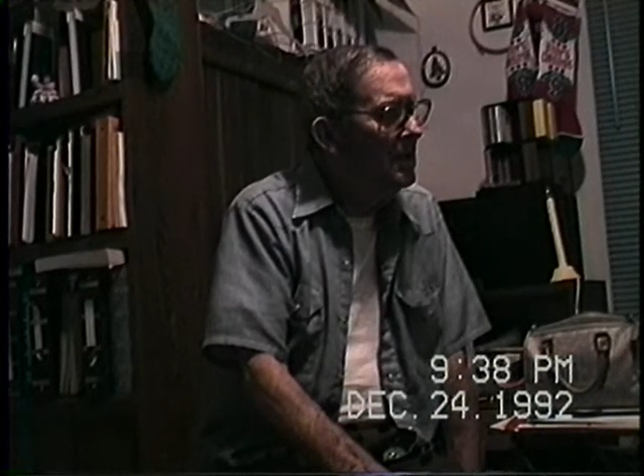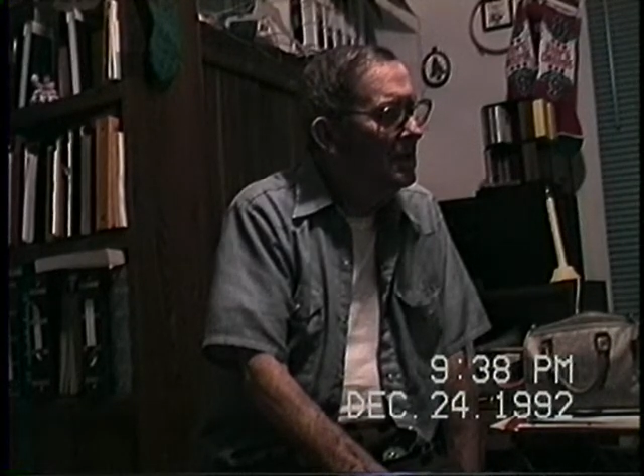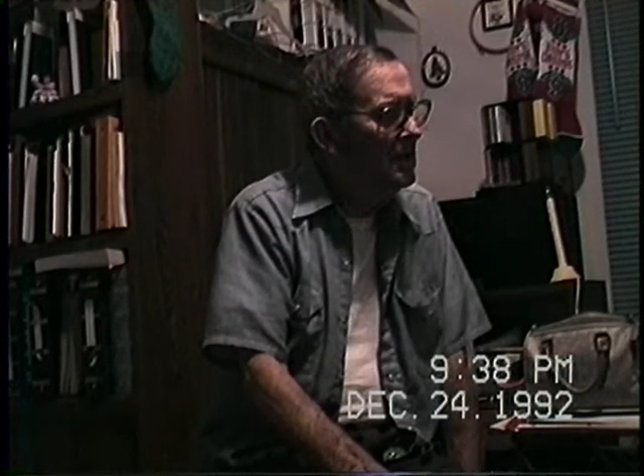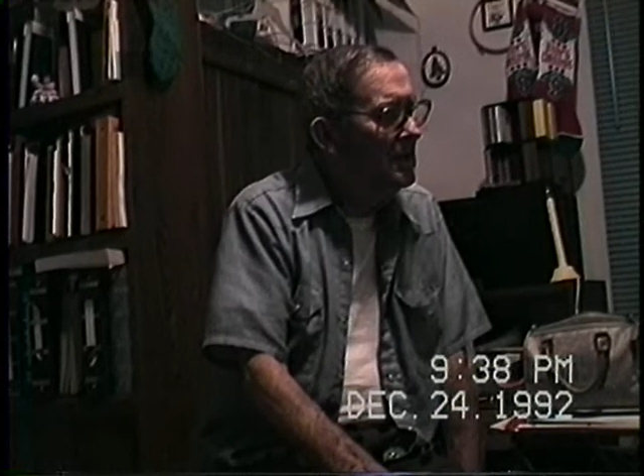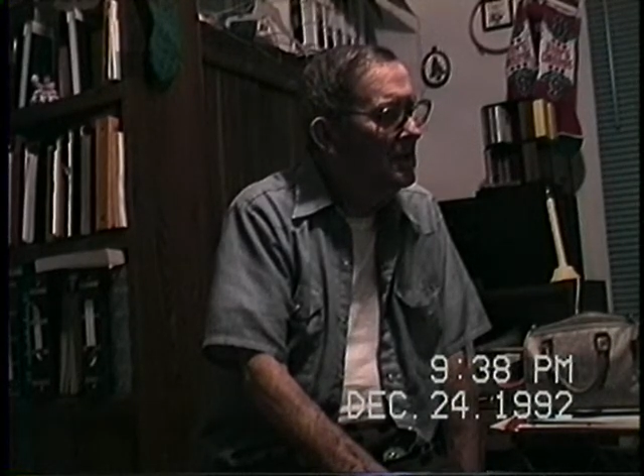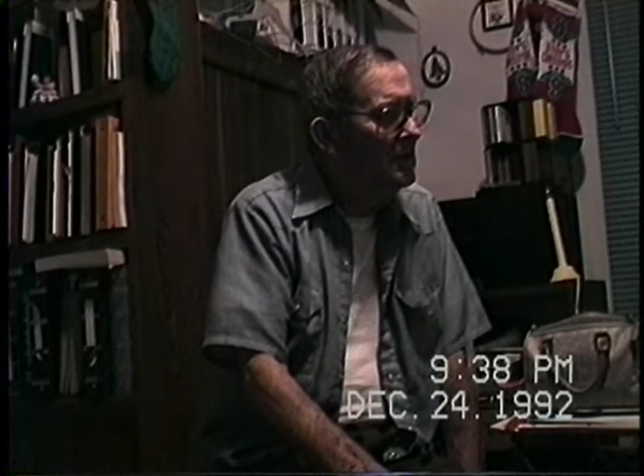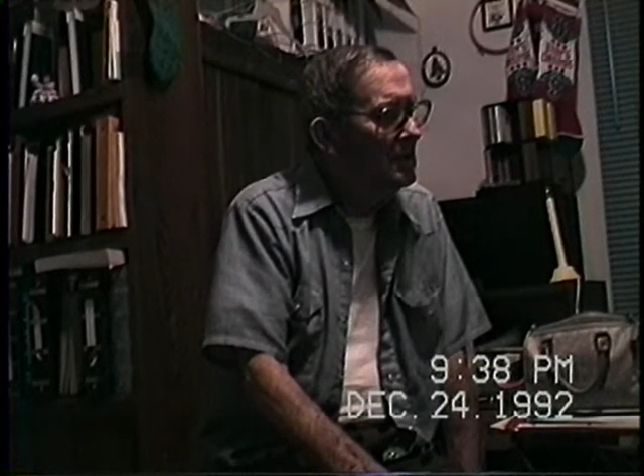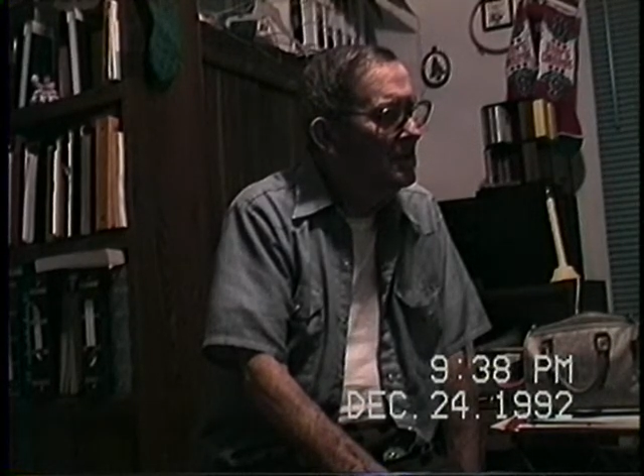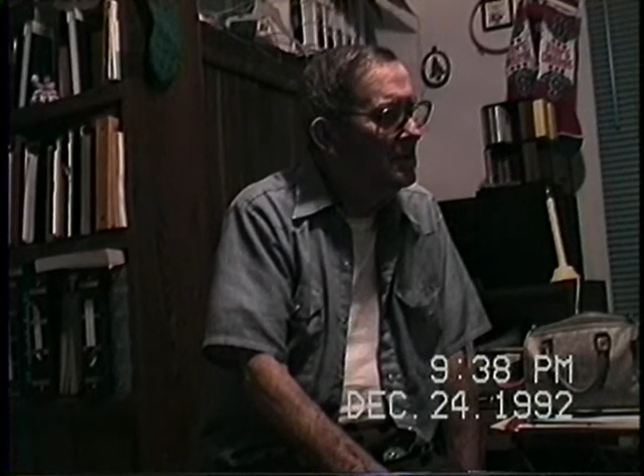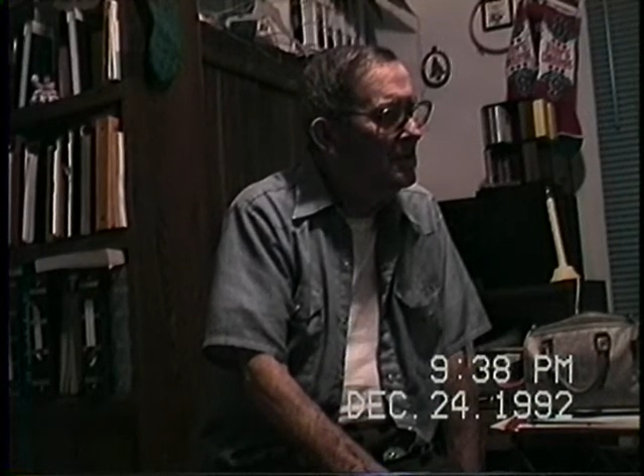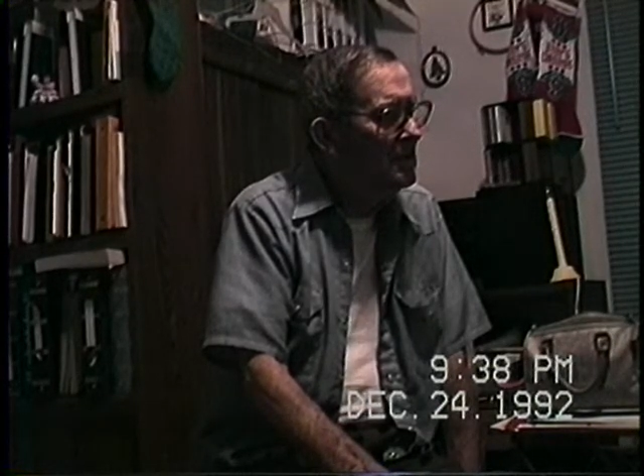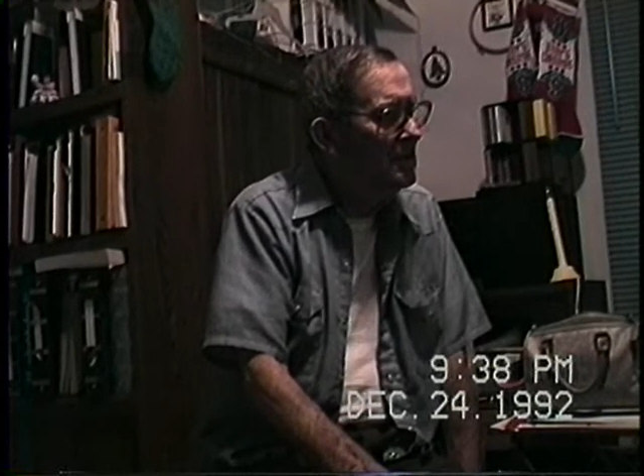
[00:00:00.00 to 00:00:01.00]
and
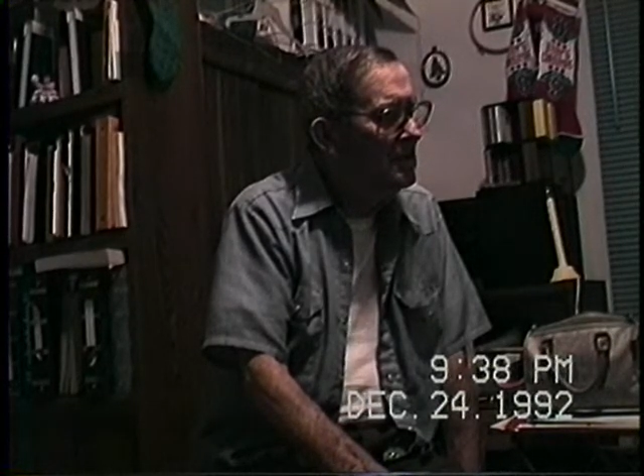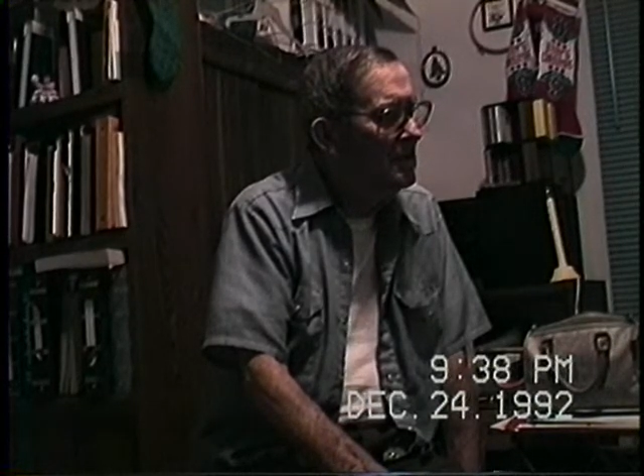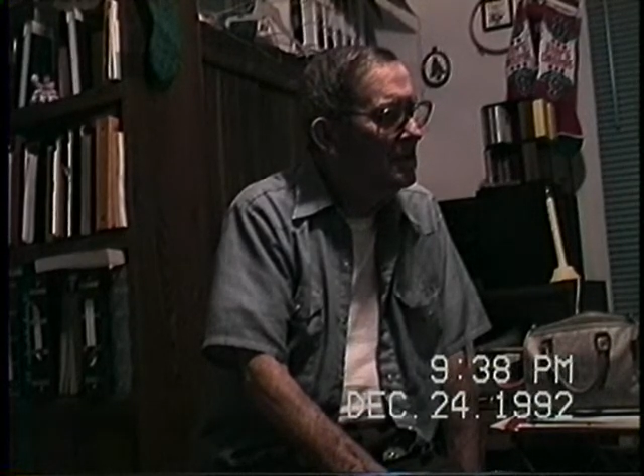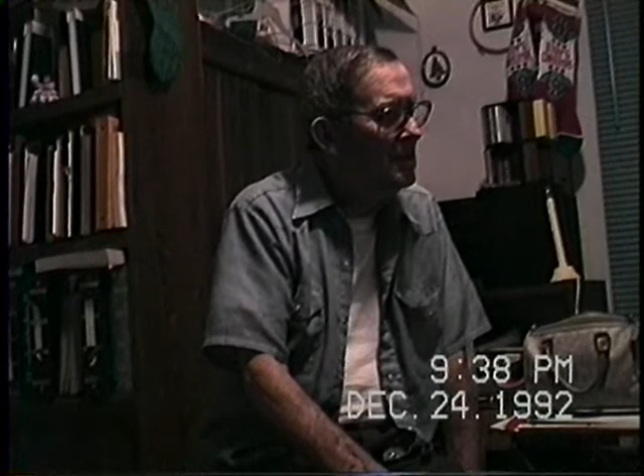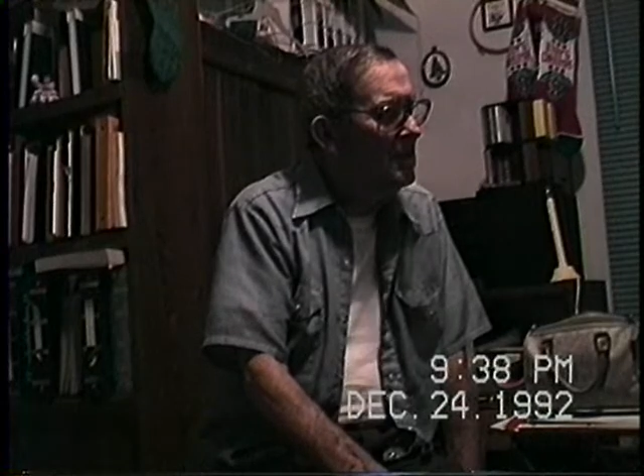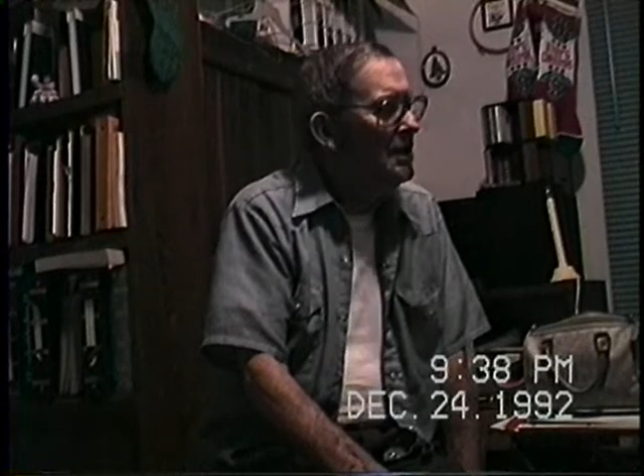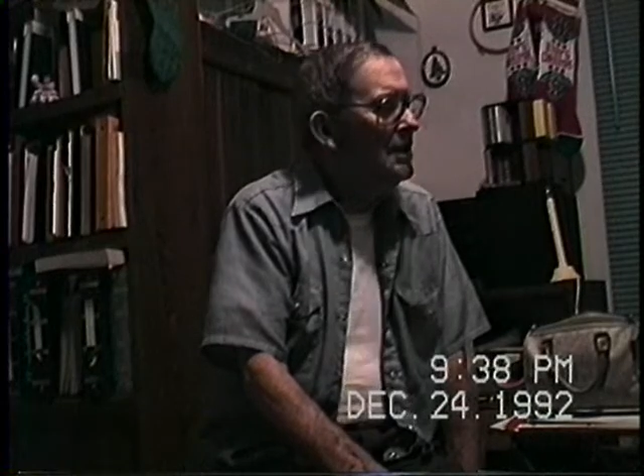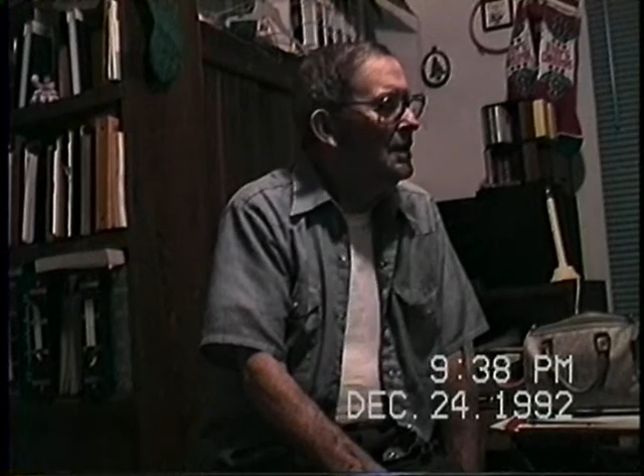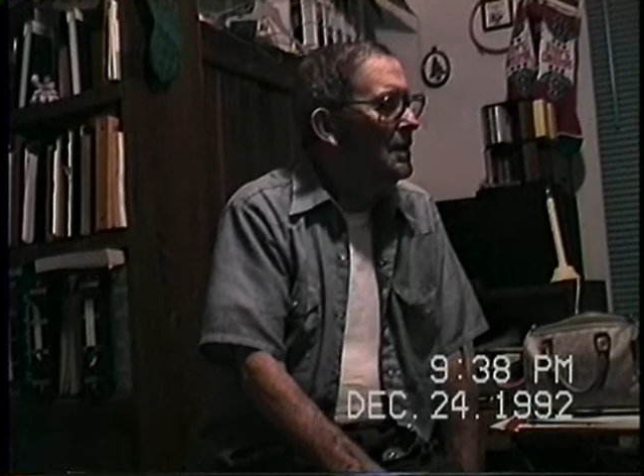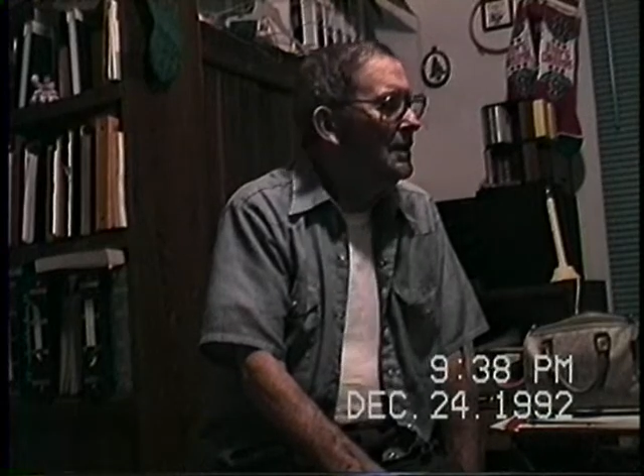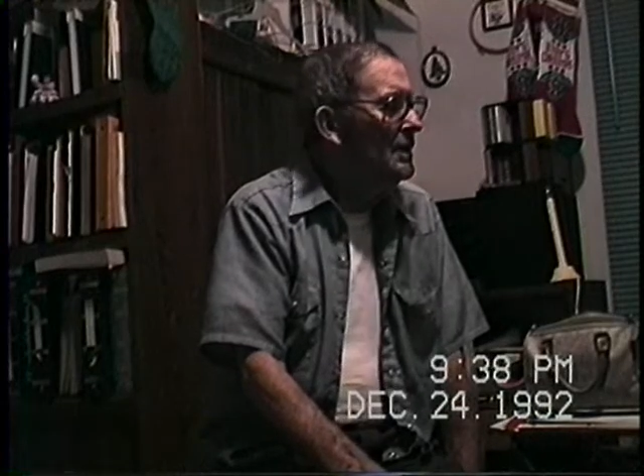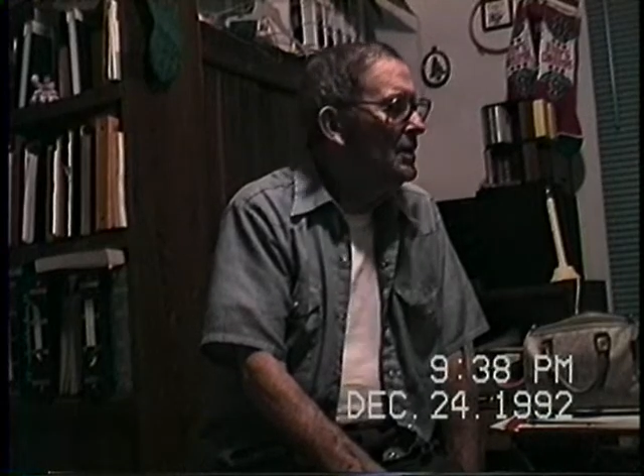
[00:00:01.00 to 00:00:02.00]

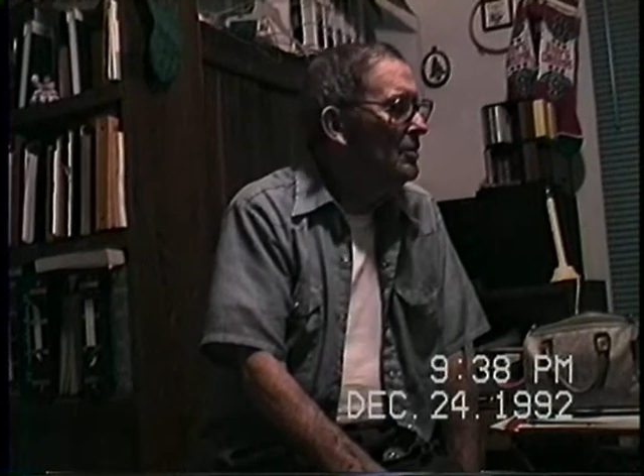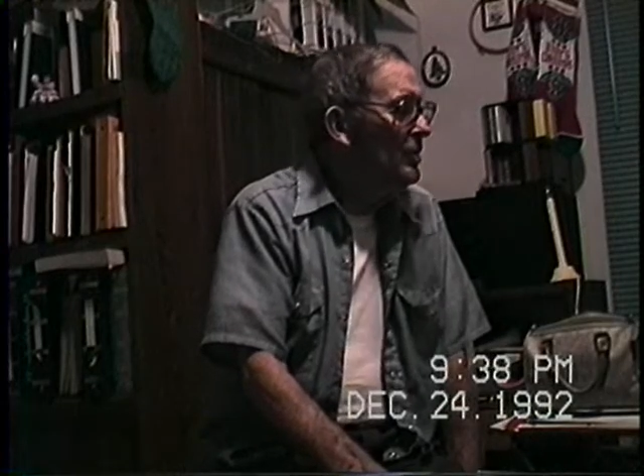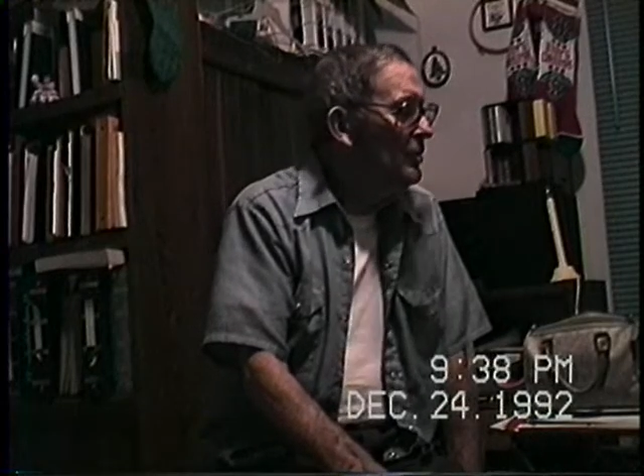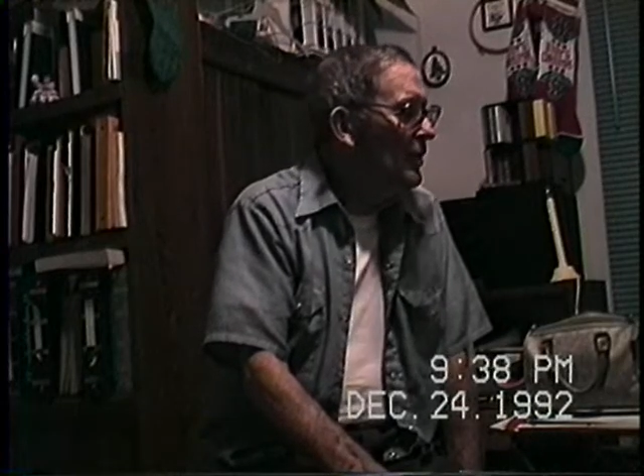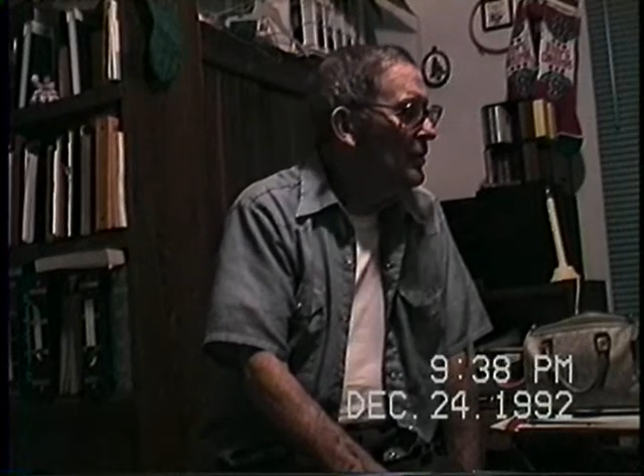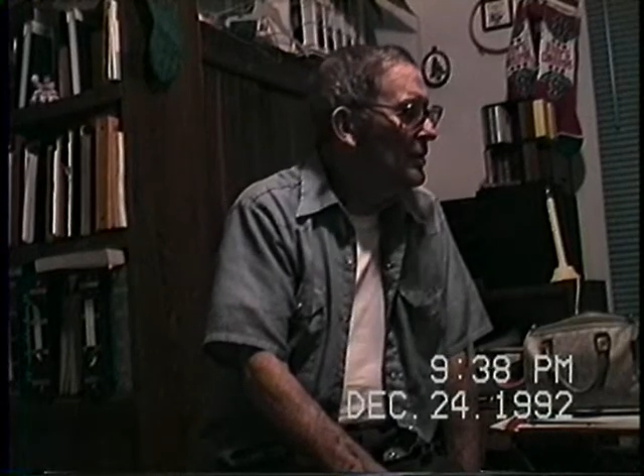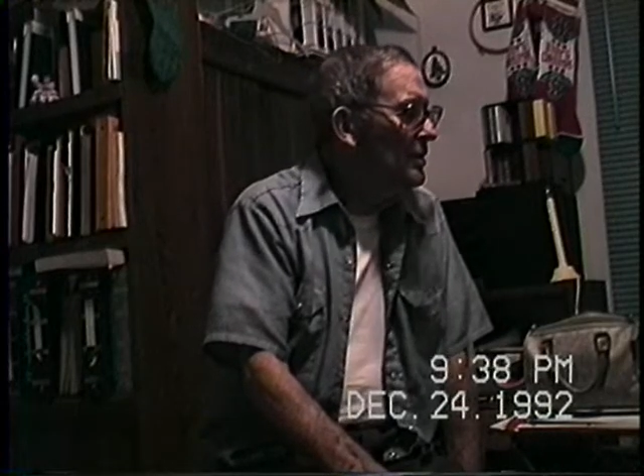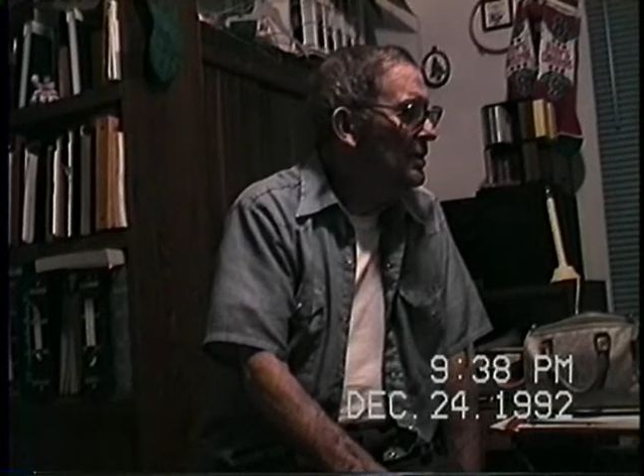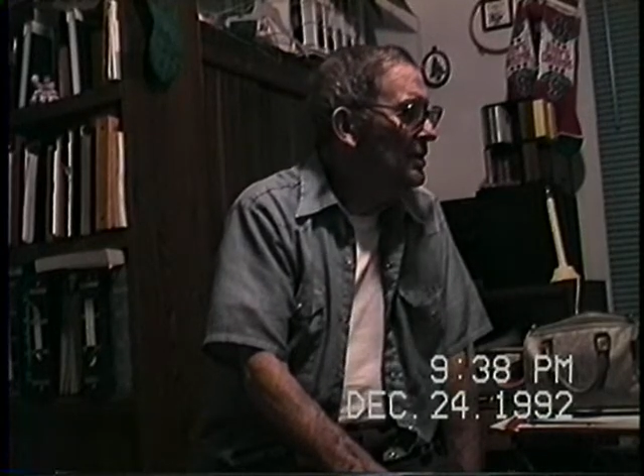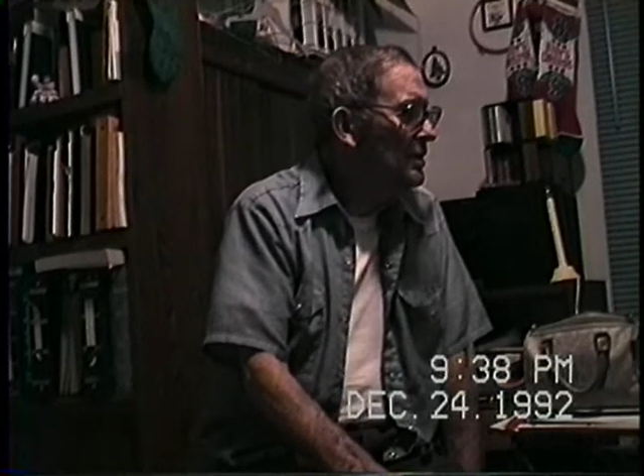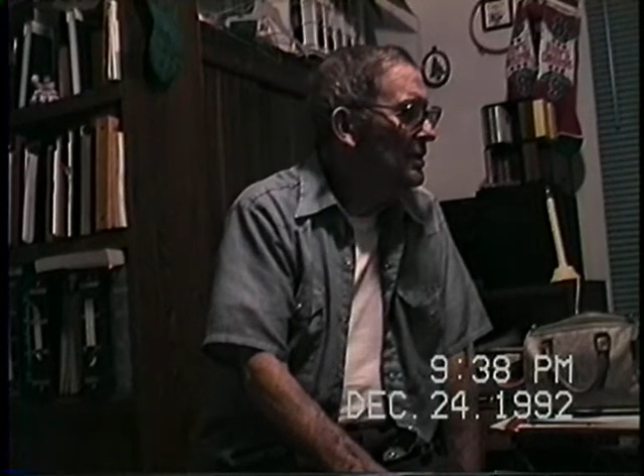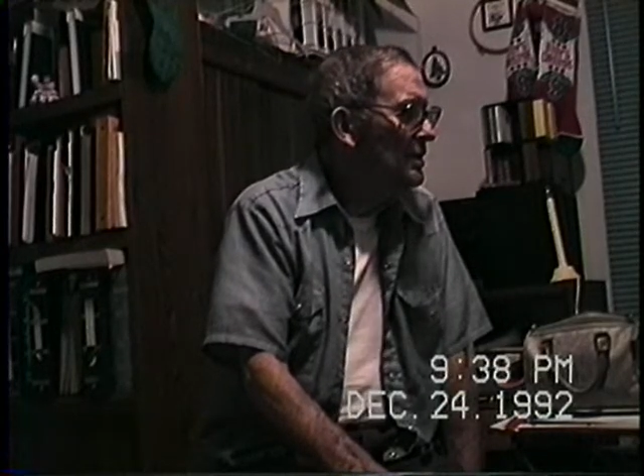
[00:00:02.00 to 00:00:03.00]
laid him up on the